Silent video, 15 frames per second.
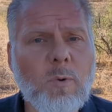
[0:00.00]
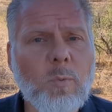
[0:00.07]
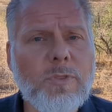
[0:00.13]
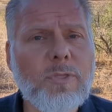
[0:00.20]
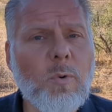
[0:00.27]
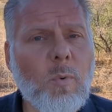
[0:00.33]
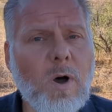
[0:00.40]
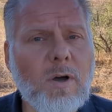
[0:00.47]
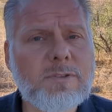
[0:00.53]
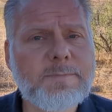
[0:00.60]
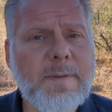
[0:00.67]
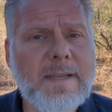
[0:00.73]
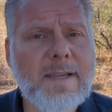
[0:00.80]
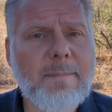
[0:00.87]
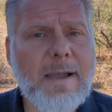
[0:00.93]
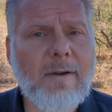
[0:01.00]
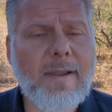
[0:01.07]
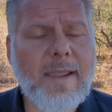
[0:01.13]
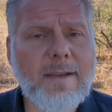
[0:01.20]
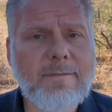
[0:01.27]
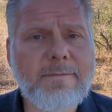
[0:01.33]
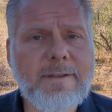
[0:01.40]
with the walls being about
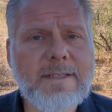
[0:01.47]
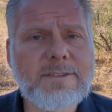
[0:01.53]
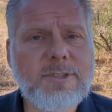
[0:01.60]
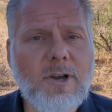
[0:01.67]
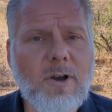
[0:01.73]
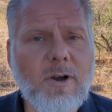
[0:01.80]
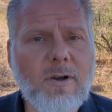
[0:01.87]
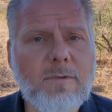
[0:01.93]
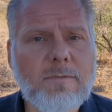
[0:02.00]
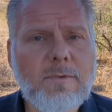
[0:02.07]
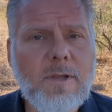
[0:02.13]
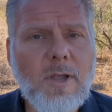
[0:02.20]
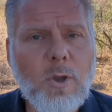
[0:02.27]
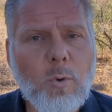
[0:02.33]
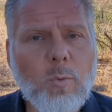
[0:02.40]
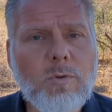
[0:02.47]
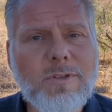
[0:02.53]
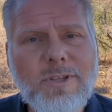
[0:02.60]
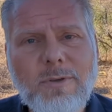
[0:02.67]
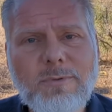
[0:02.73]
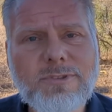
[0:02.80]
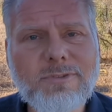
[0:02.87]
8 feet tall will
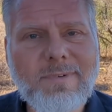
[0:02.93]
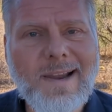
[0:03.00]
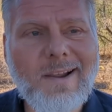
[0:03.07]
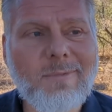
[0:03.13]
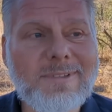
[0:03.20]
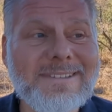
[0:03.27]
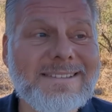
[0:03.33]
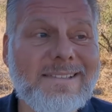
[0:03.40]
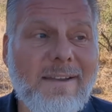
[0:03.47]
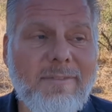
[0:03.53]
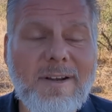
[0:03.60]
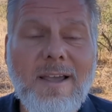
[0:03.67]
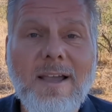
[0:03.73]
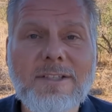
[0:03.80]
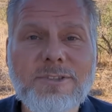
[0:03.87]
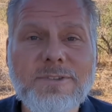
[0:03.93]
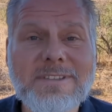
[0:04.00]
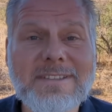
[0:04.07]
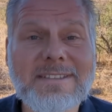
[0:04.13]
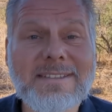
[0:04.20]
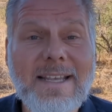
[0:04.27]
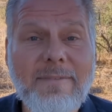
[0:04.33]
use around
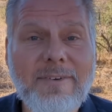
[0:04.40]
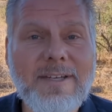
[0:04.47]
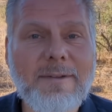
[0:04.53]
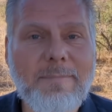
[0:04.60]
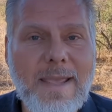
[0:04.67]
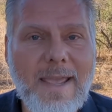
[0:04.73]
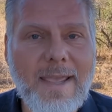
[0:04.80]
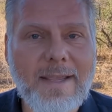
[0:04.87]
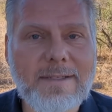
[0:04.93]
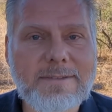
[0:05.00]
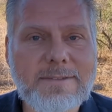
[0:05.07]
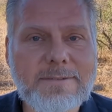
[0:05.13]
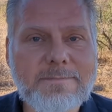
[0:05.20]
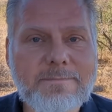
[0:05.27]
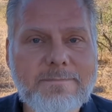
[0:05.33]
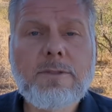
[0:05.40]
770 bags.